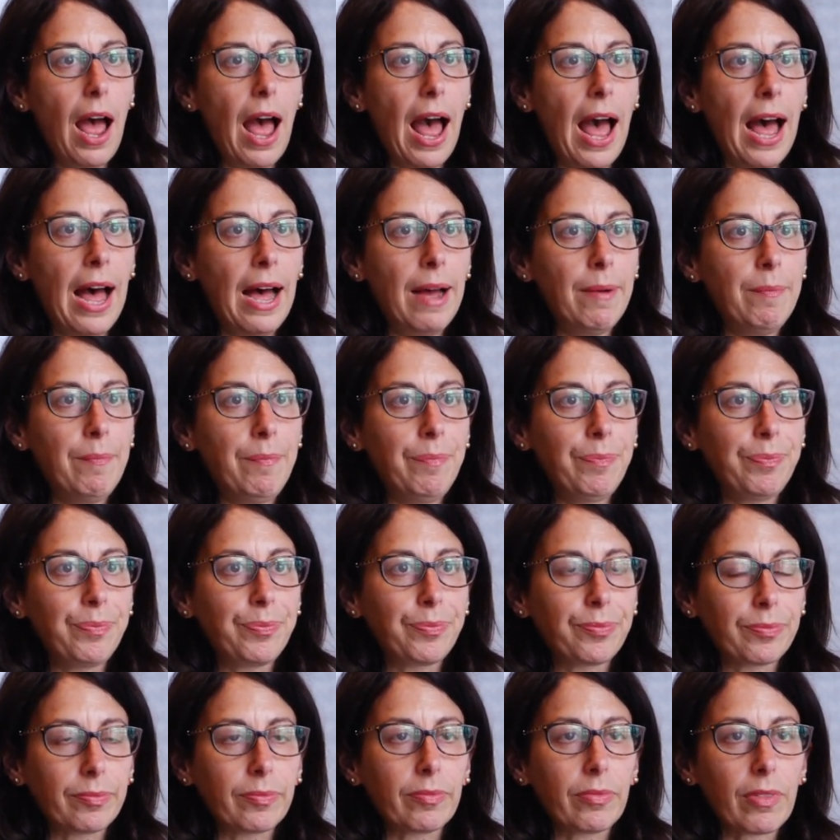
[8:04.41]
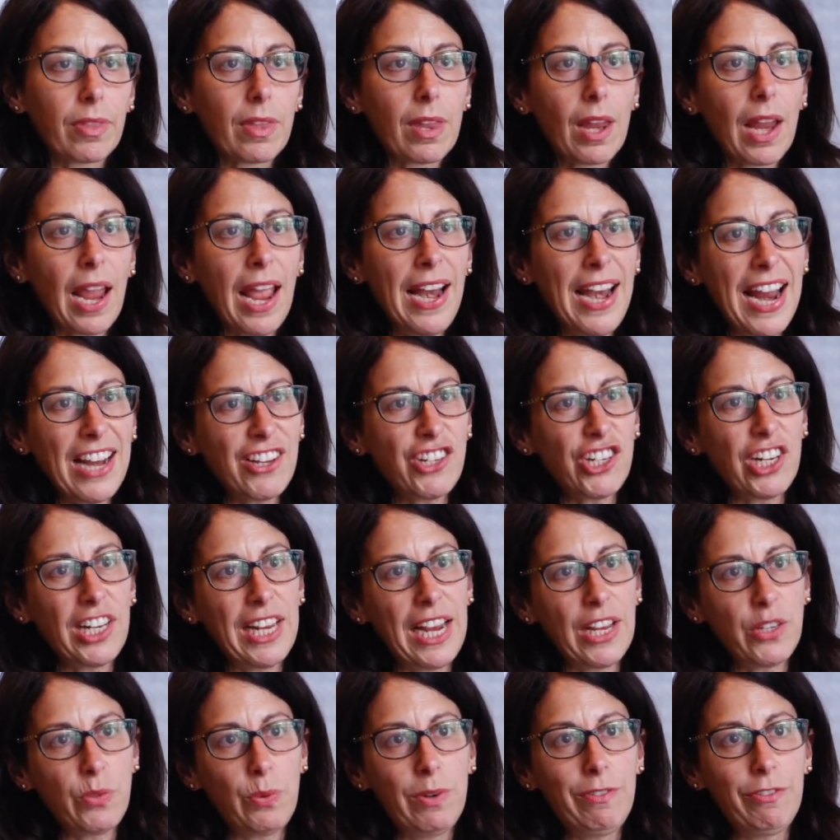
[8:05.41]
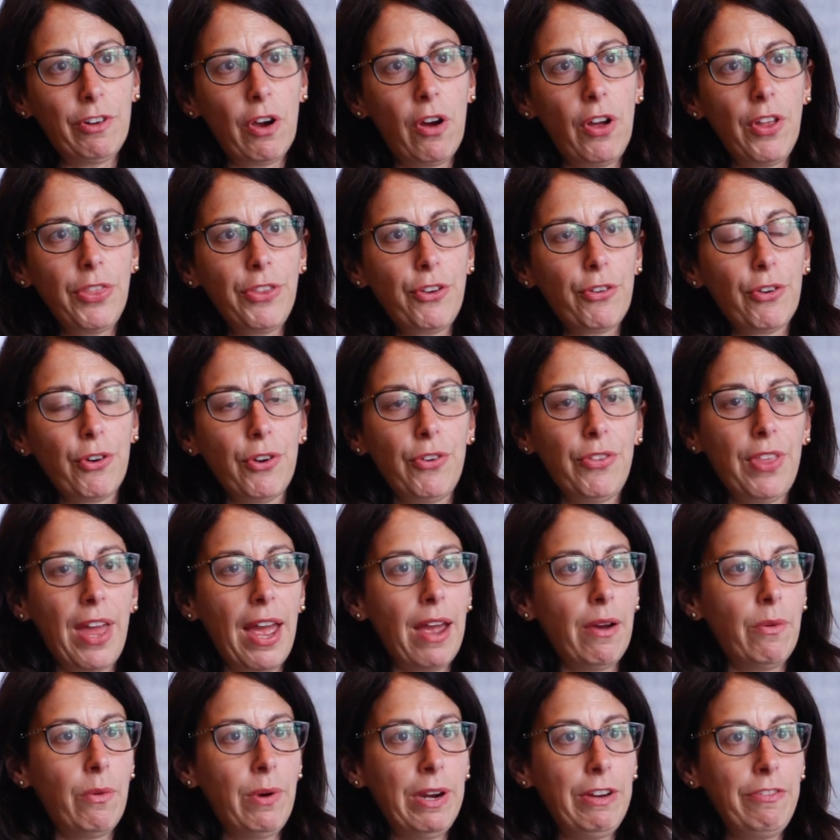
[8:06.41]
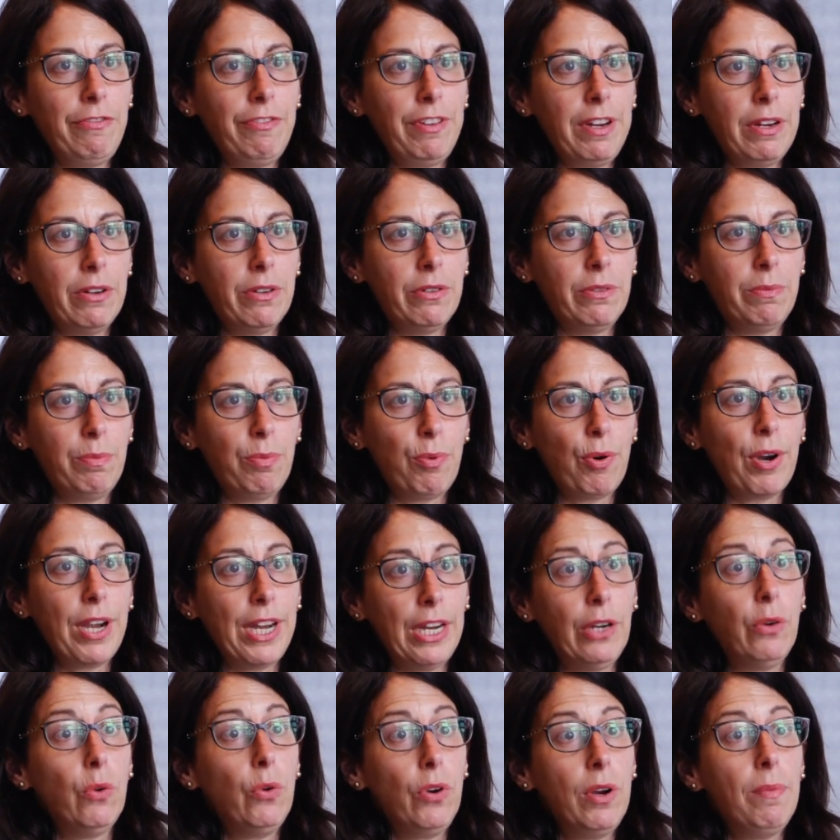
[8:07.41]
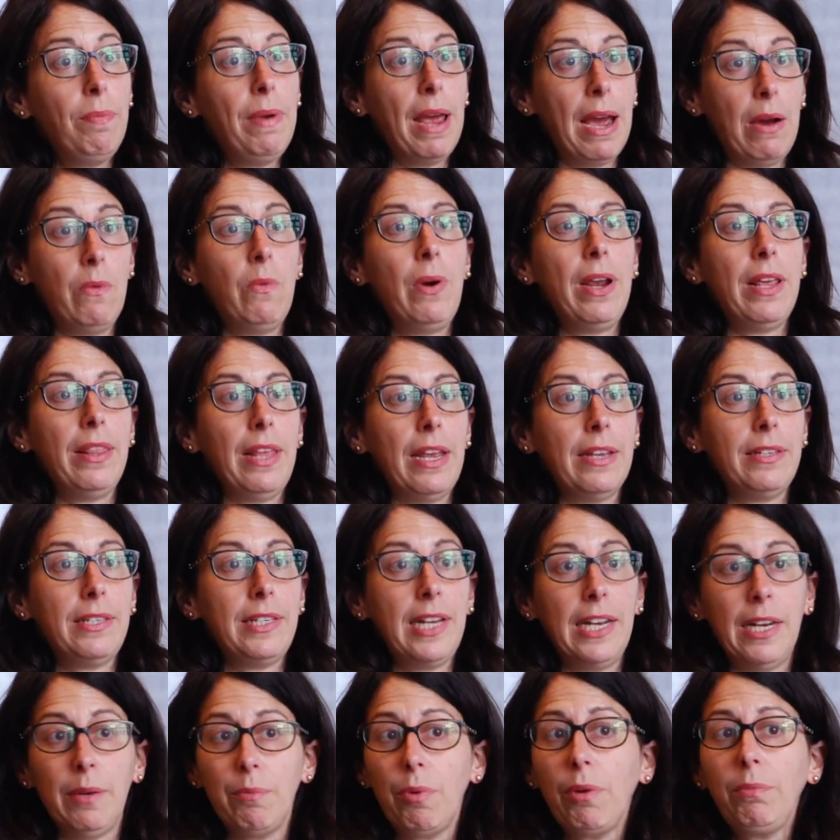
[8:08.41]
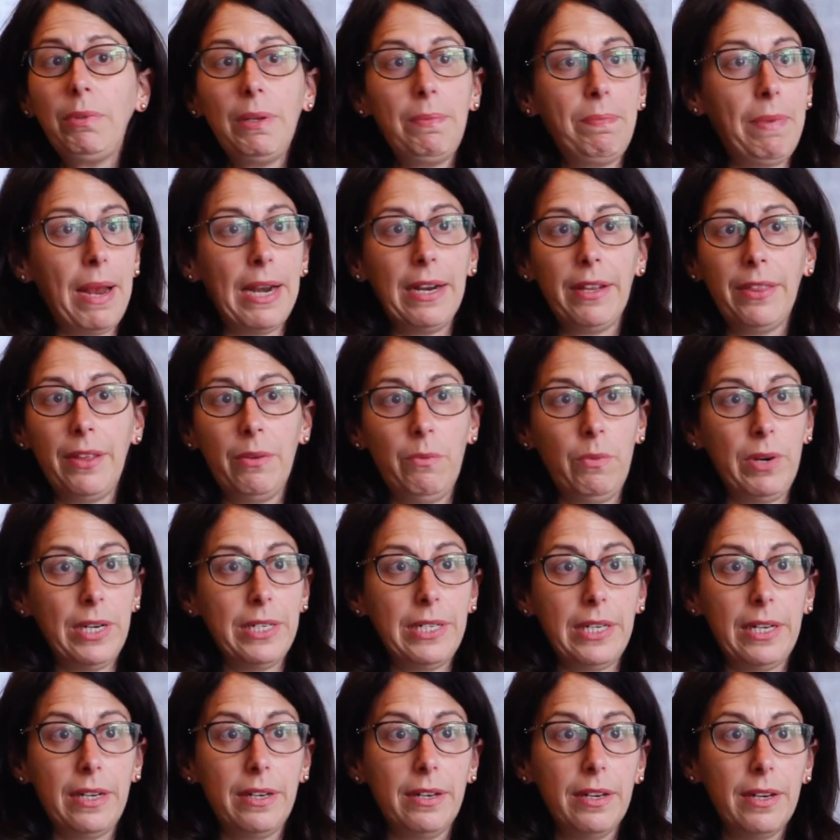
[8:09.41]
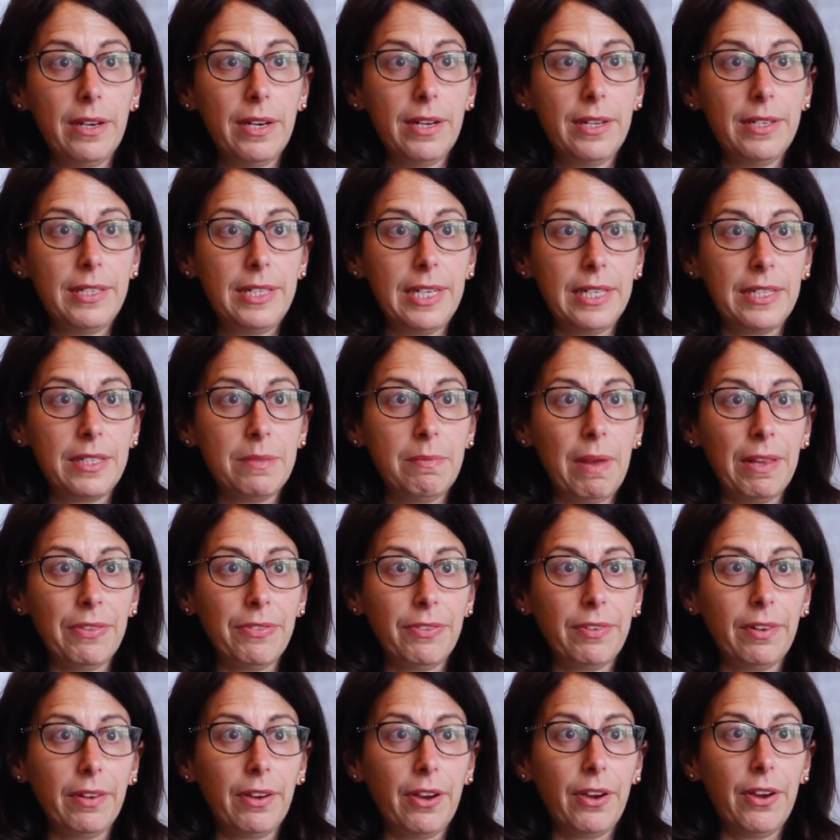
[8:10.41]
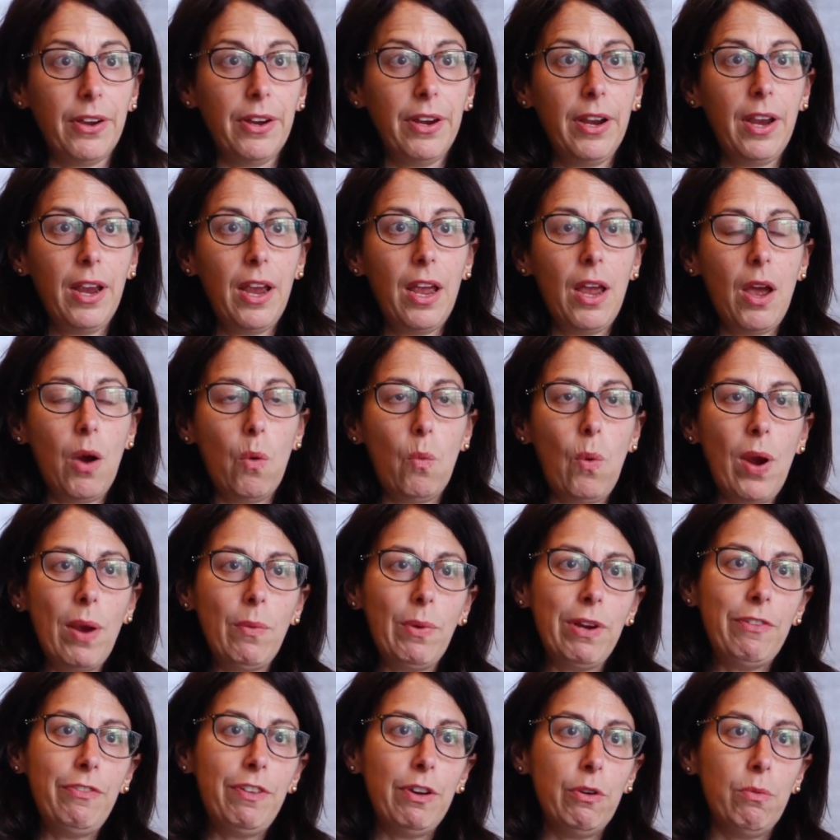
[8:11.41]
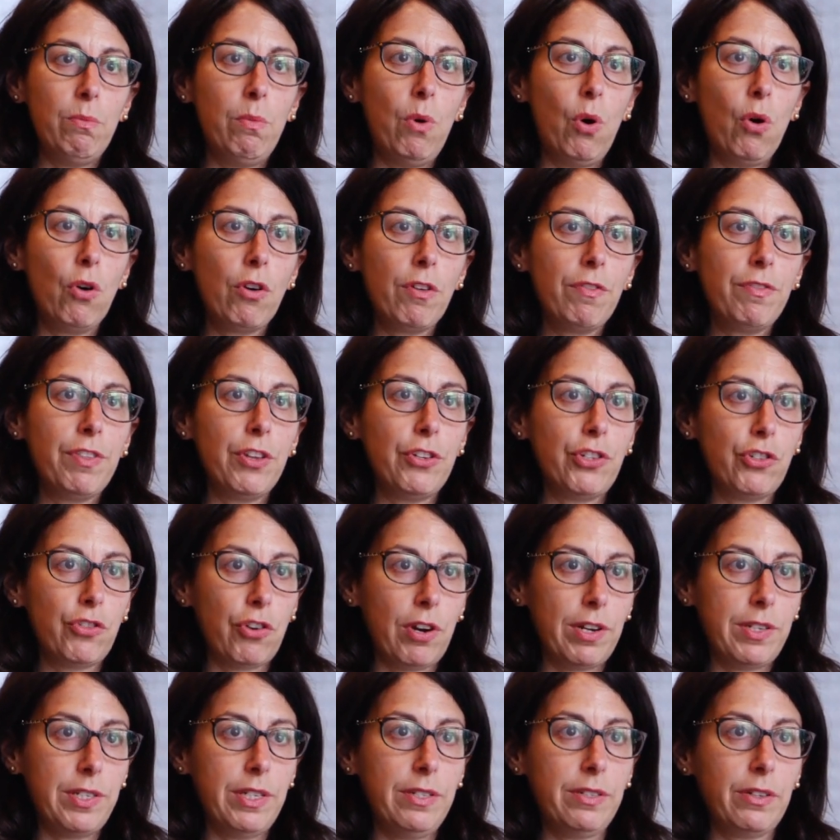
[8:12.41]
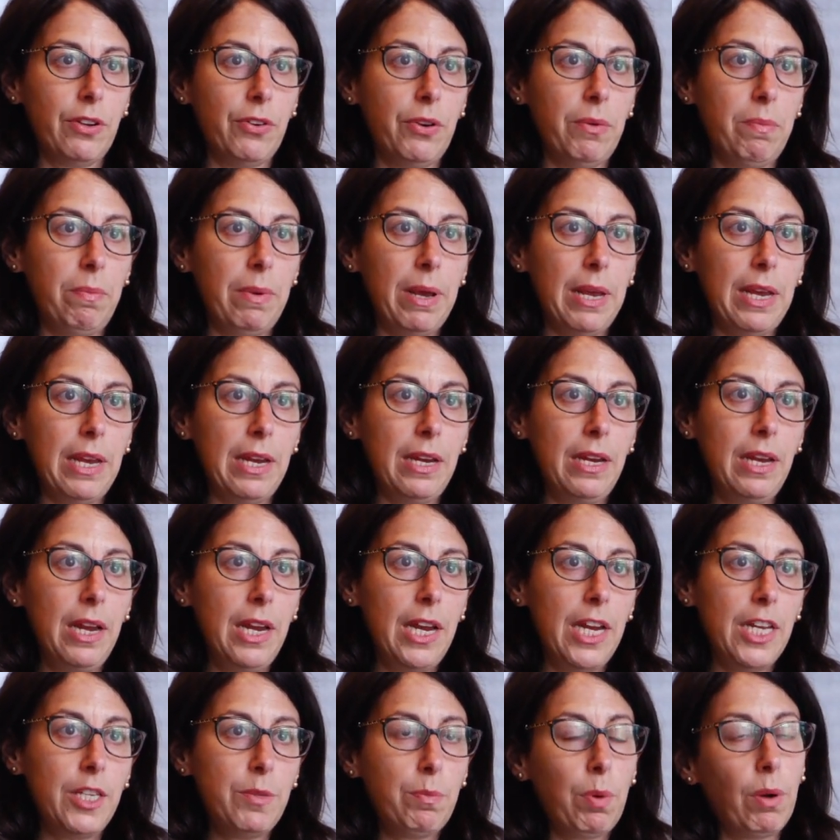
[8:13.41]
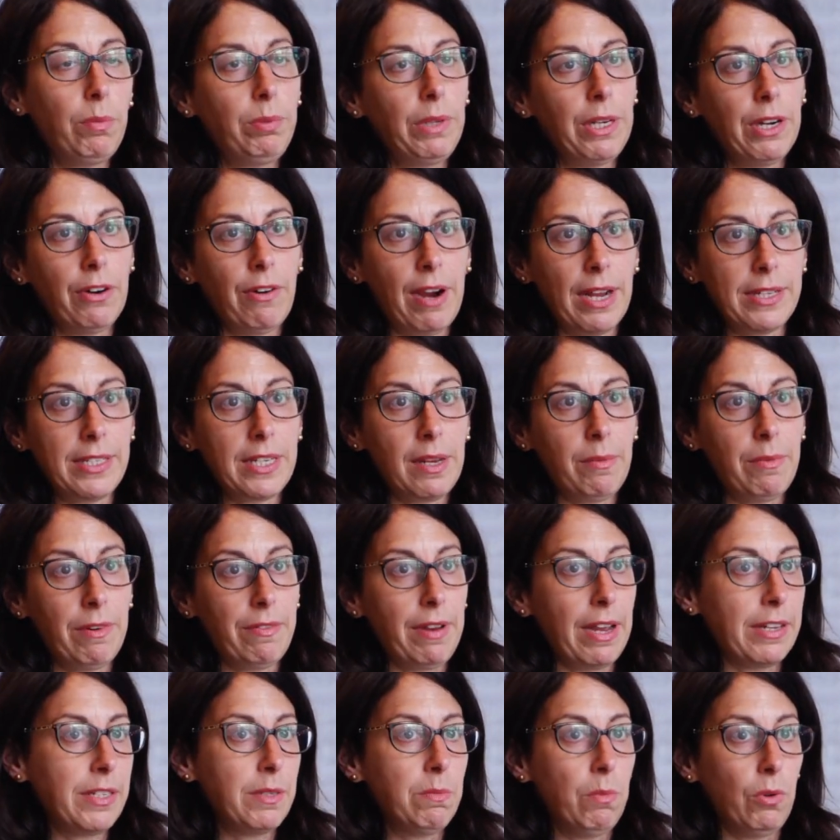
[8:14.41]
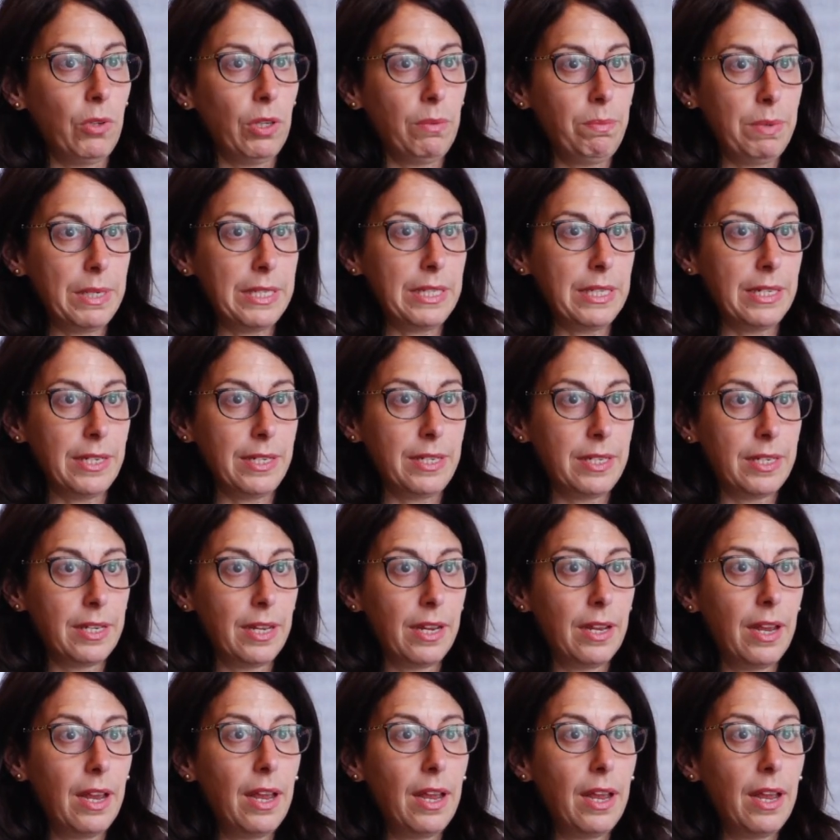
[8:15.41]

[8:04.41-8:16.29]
And actually, as we've gone through that, we feel pretty good about where they're sitting, probably better than we did 6 months ago. Where we feel more of the stress is going to be is probably around some of our smaller business